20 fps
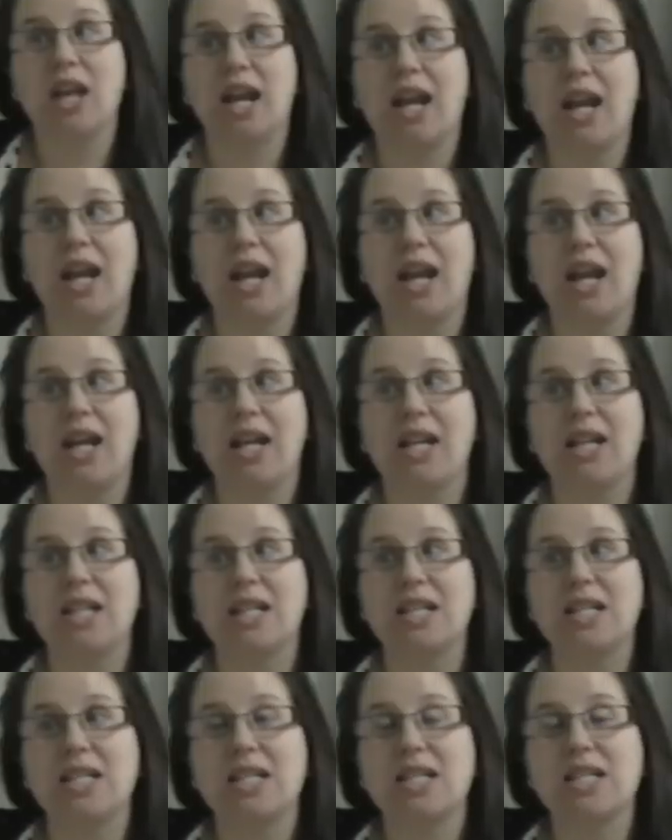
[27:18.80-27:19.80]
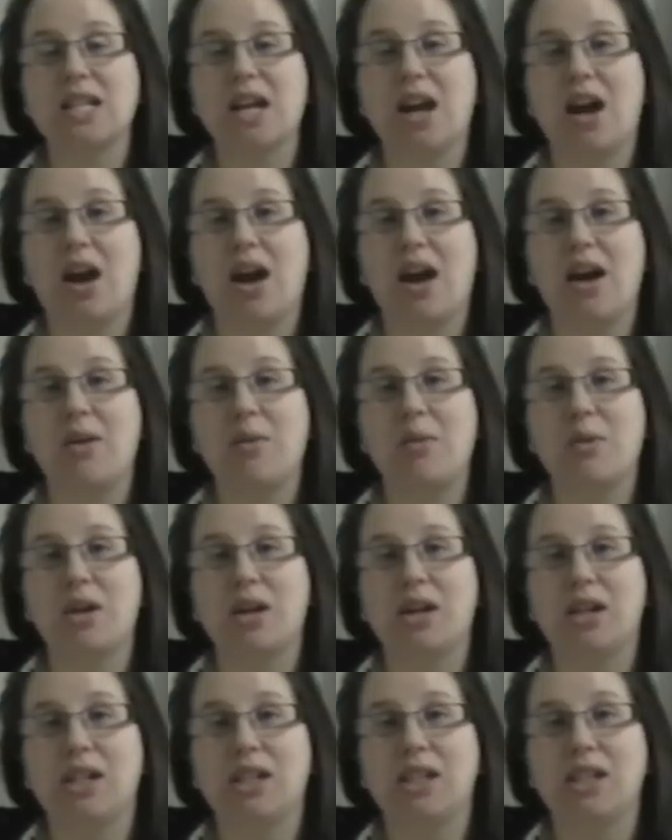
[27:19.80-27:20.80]
And I
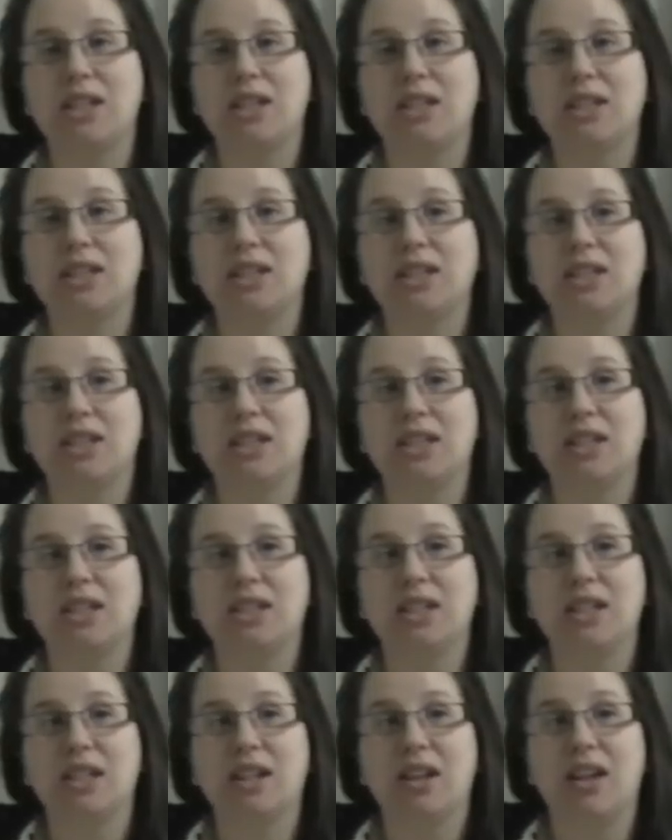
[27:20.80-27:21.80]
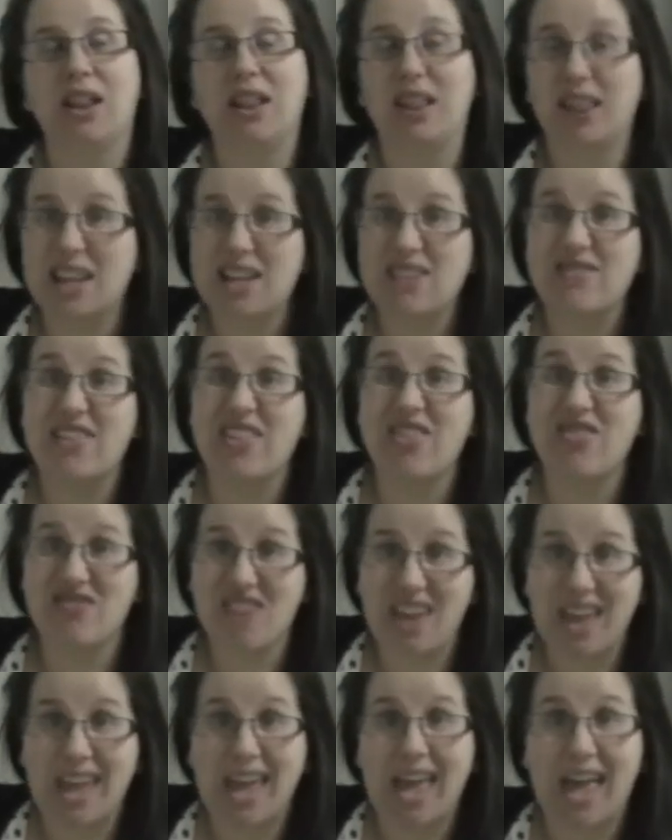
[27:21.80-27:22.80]
will leave it
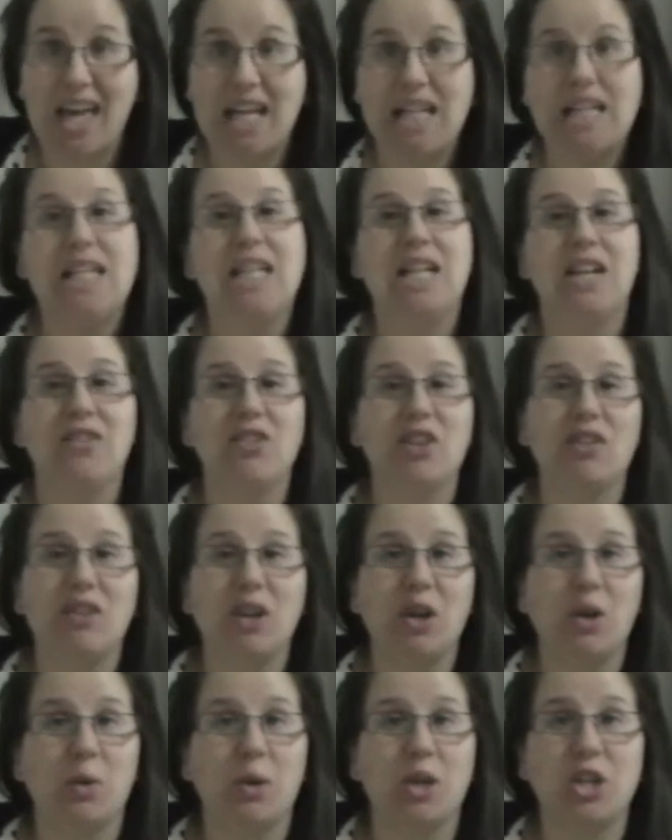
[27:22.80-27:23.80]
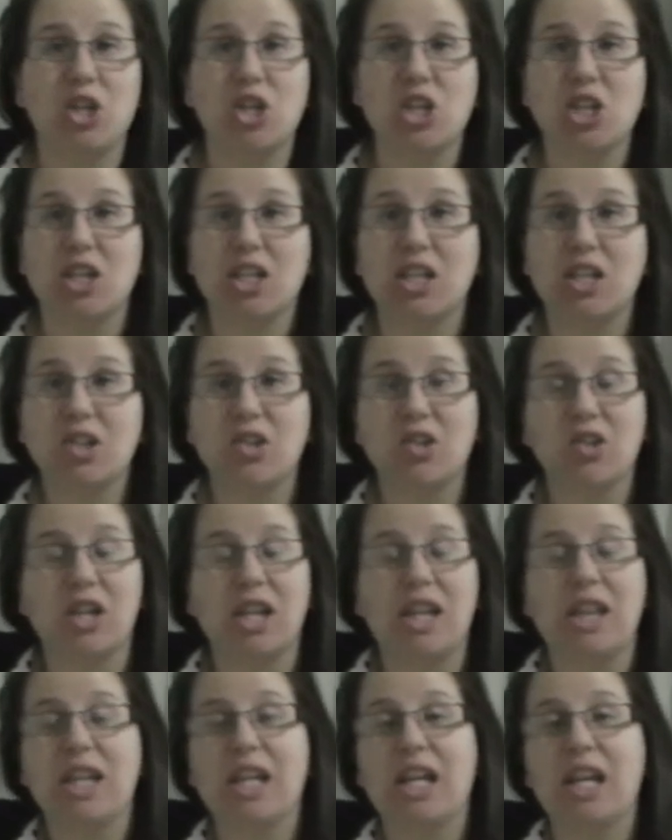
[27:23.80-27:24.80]
there. If you have any questions or
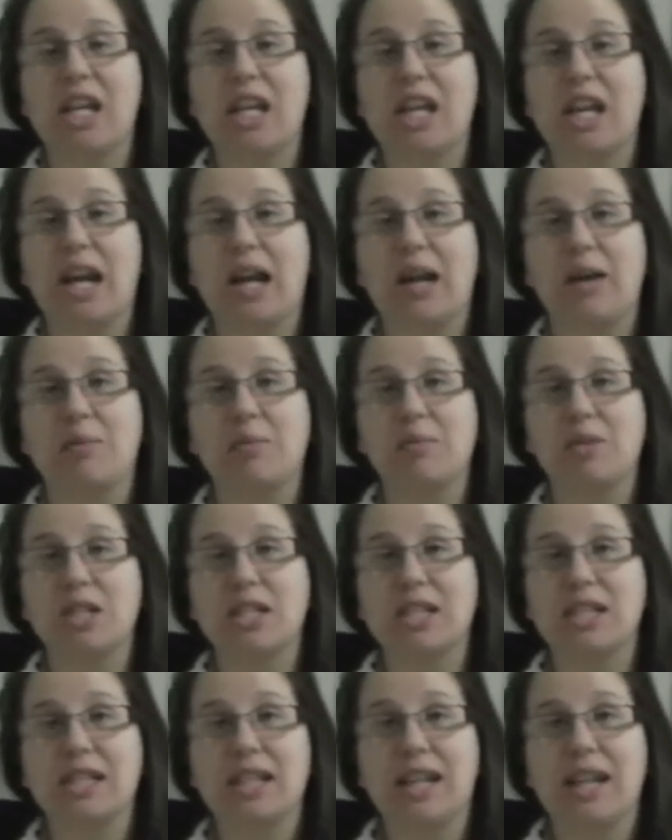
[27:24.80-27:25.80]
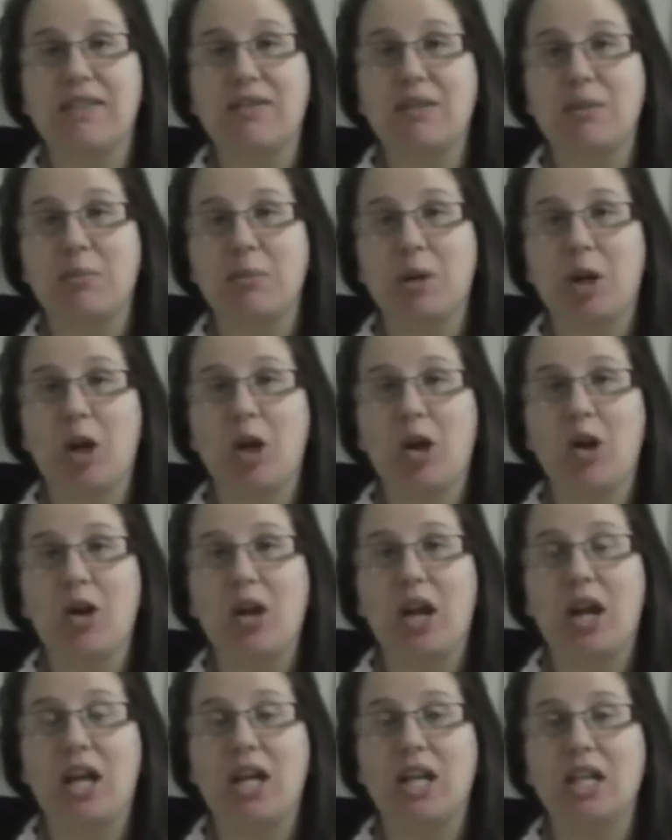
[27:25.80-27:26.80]
anything, just leave them below,
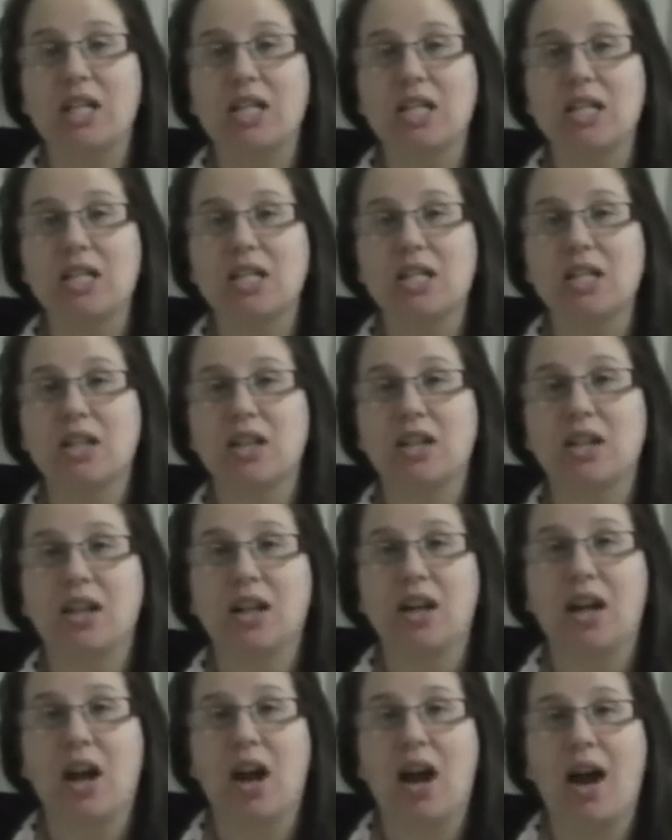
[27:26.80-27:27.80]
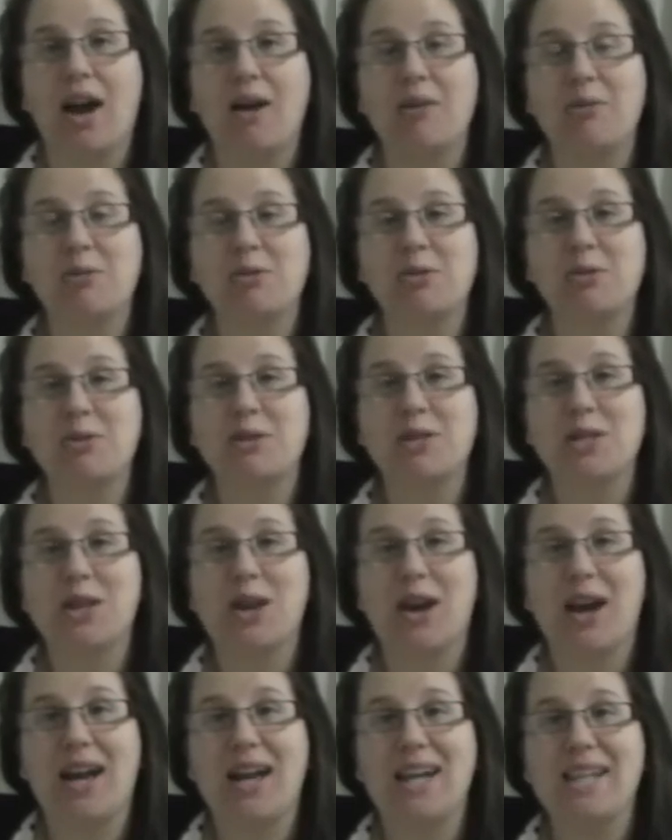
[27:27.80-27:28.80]
and I will talk to you
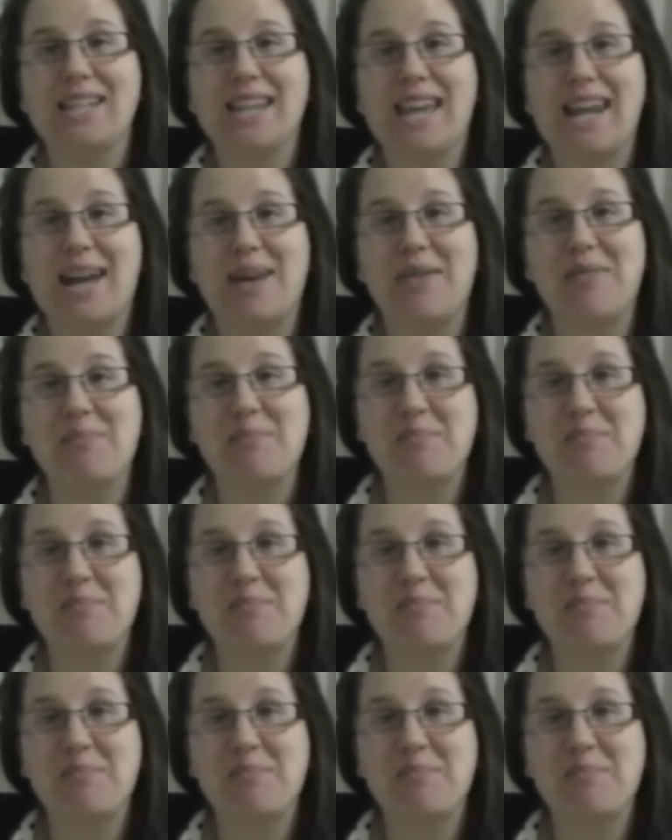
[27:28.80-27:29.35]
guys later.